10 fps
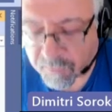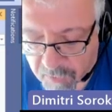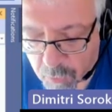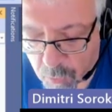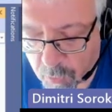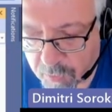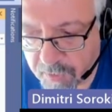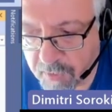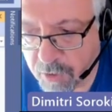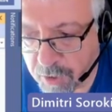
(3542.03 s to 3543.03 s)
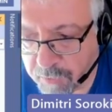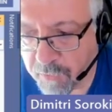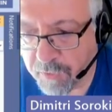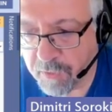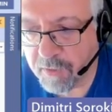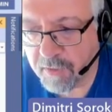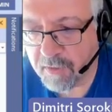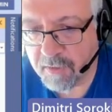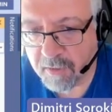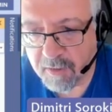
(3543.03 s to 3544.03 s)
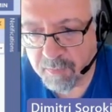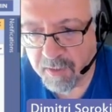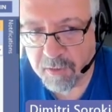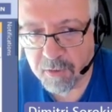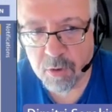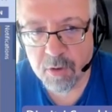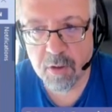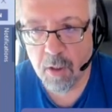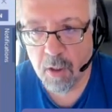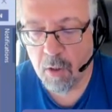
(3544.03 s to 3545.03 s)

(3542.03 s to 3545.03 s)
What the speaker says: configure the generated SSS packages.